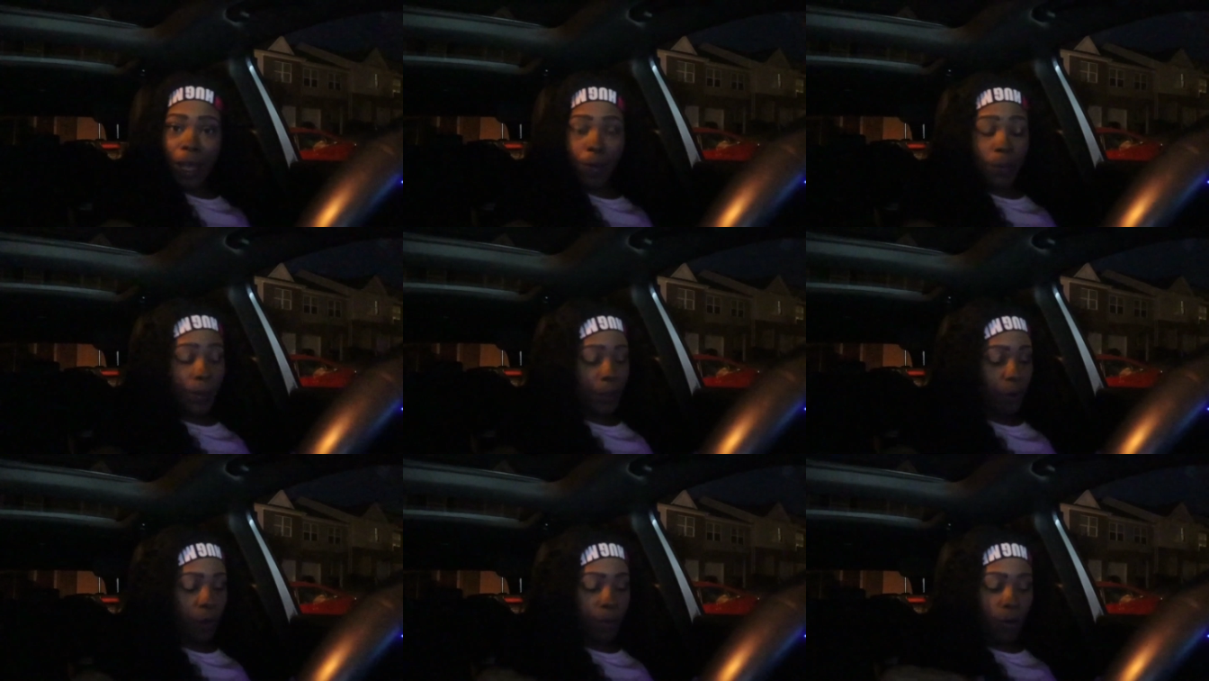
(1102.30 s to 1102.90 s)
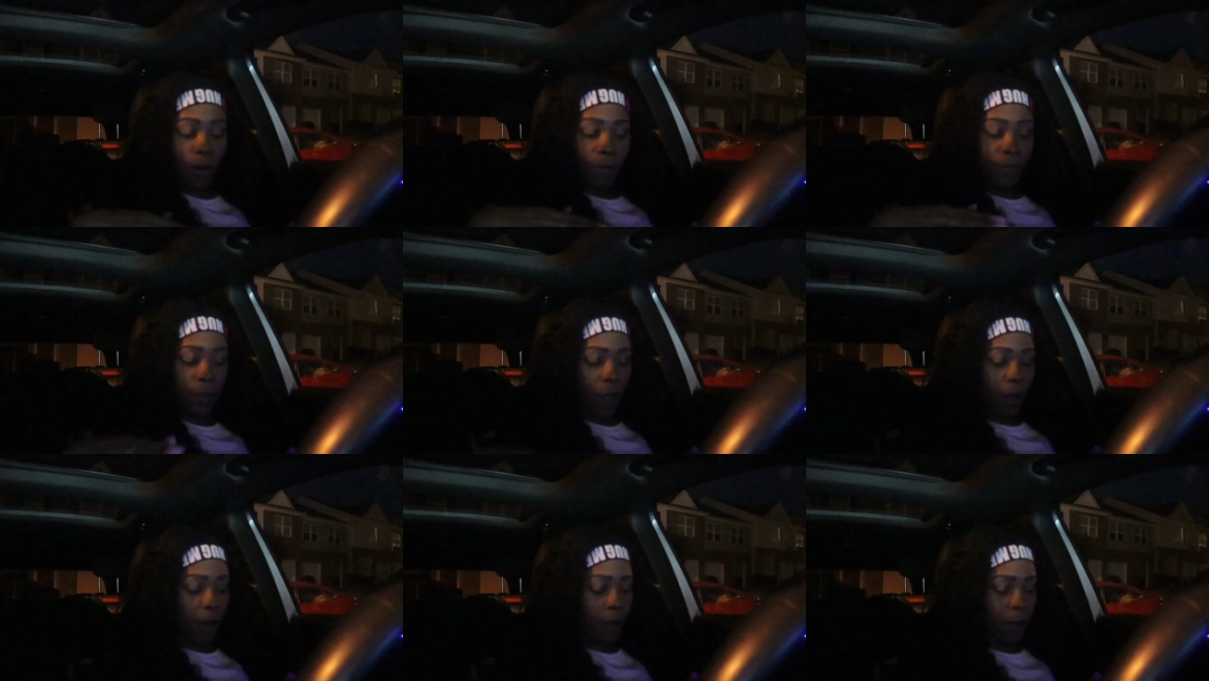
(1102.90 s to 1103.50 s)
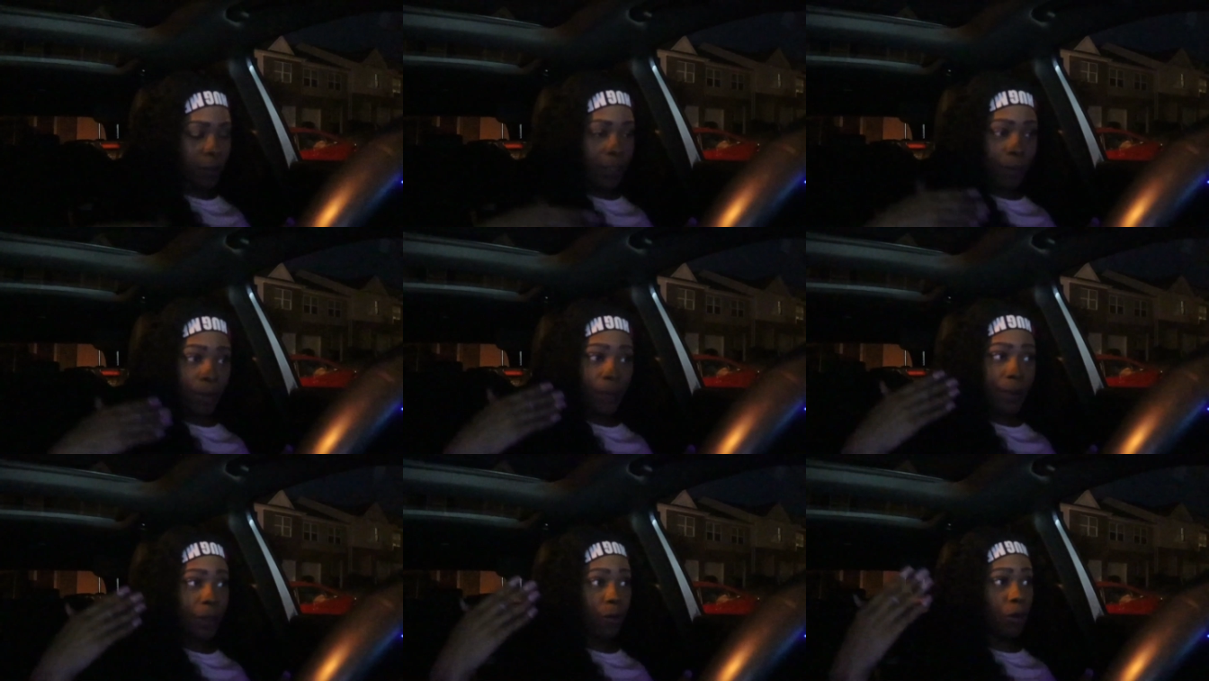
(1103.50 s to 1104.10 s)
I'm going to be doing more vlogs. I'm
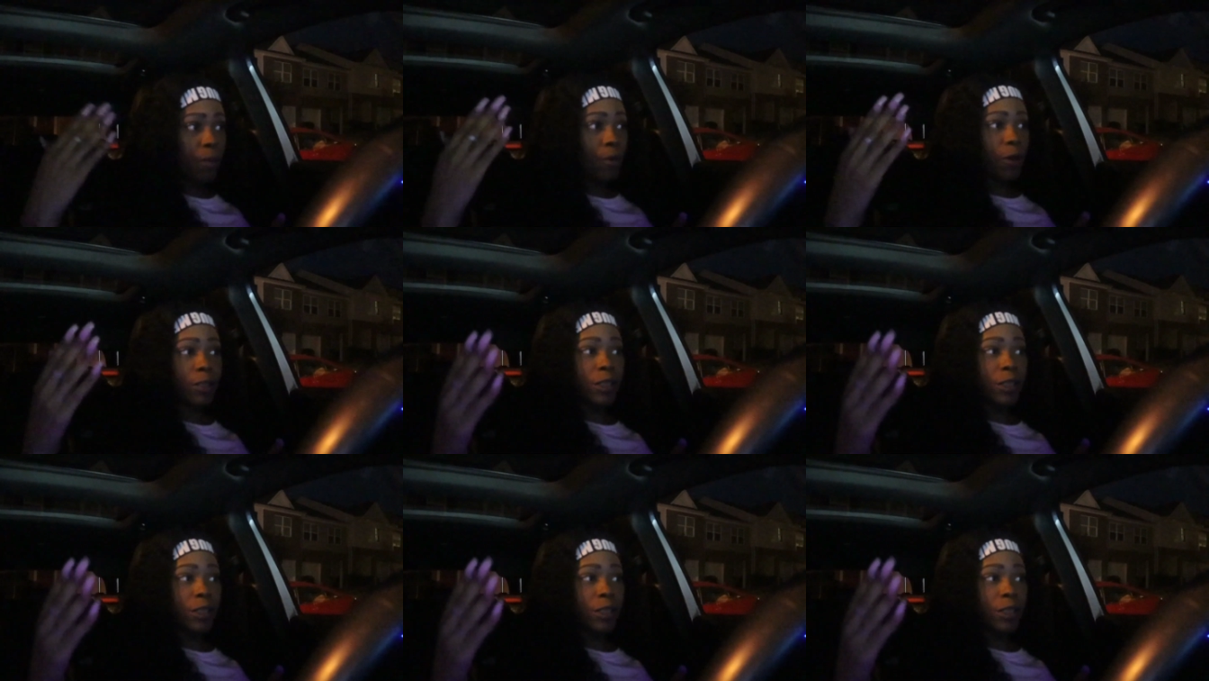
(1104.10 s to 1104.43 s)
going to be doing more